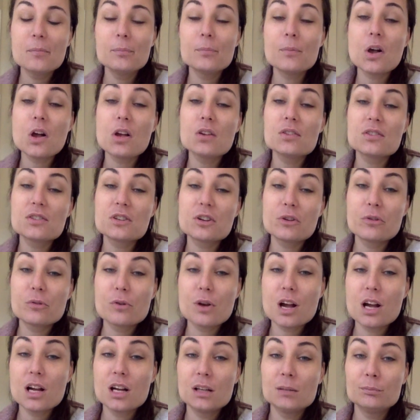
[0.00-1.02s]
Also,
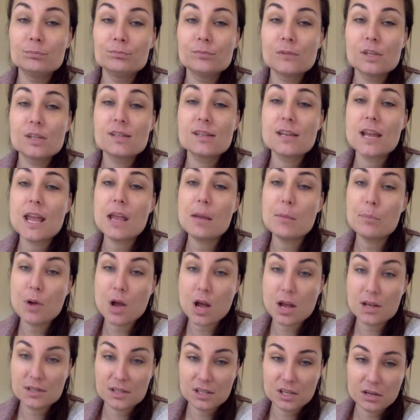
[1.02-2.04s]
staying
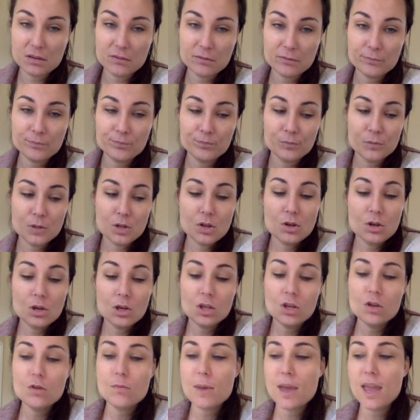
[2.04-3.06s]
positive.
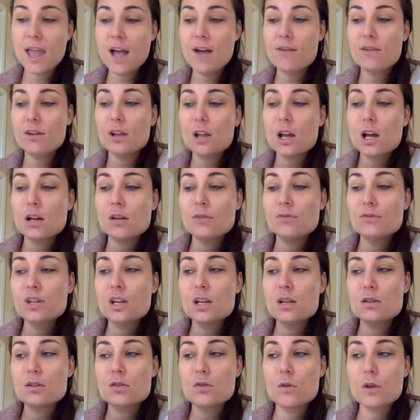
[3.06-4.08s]
You may have a lot of
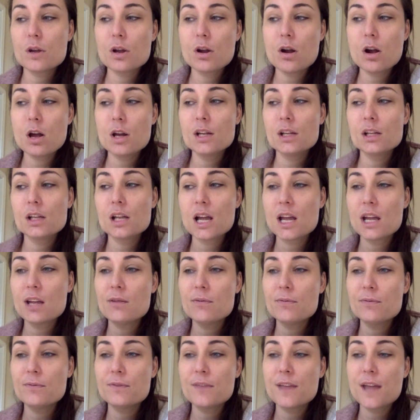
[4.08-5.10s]
things going on in
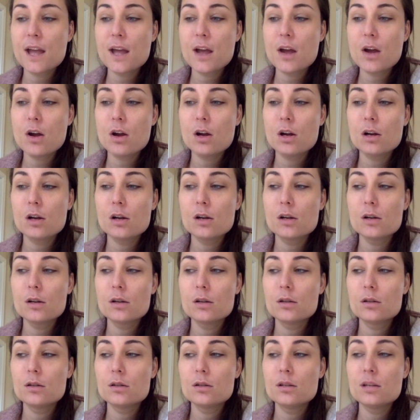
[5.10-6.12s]
life that are
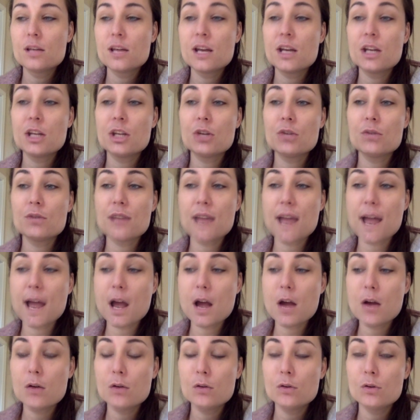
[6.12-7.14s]
getting you
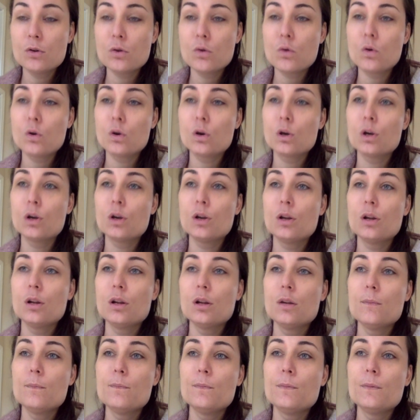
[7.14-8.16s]
down or
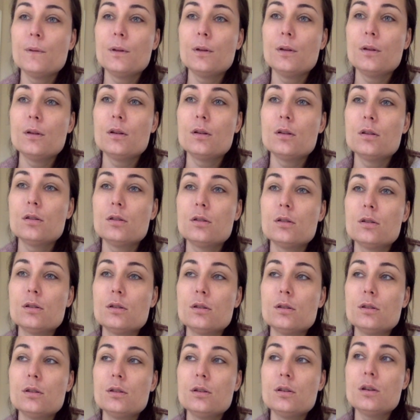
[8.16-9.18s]

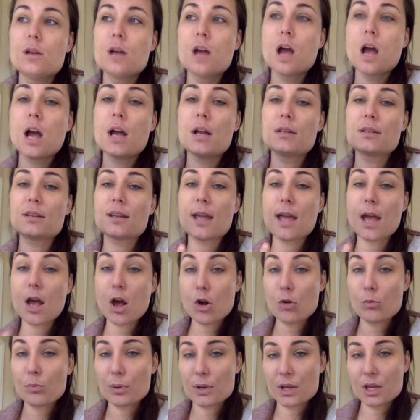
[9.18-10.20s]
not
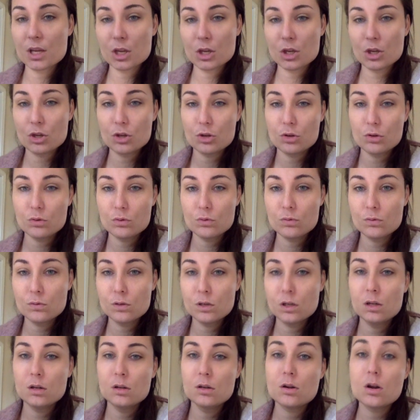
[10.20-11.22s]
helping
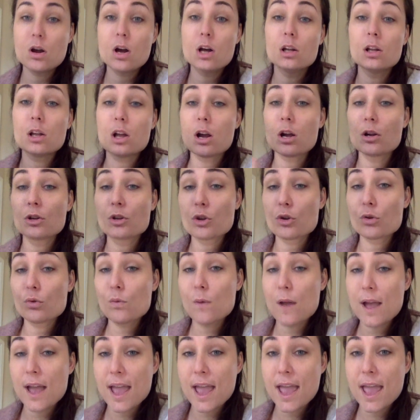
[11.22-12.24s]
you along your
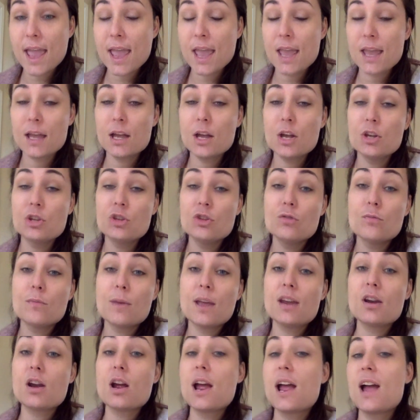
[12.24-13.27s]
way. You
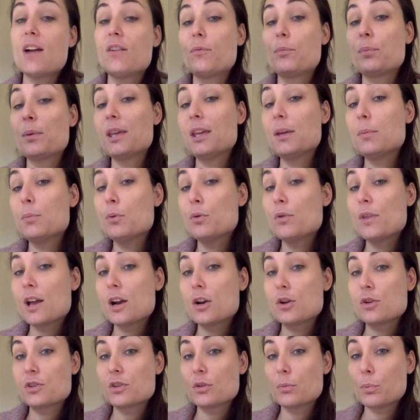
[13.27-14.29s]
may not have people
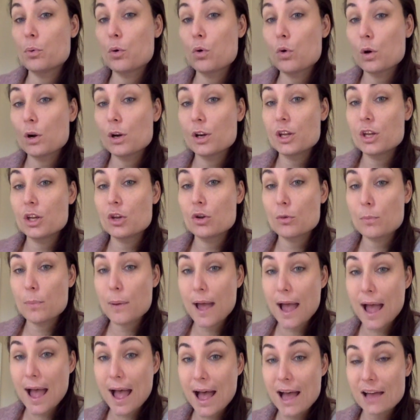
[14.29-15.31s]
that are supporting your
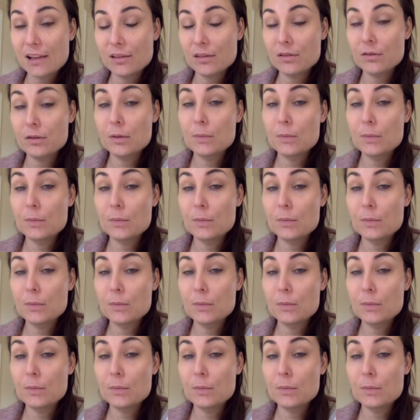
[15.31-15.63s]
path,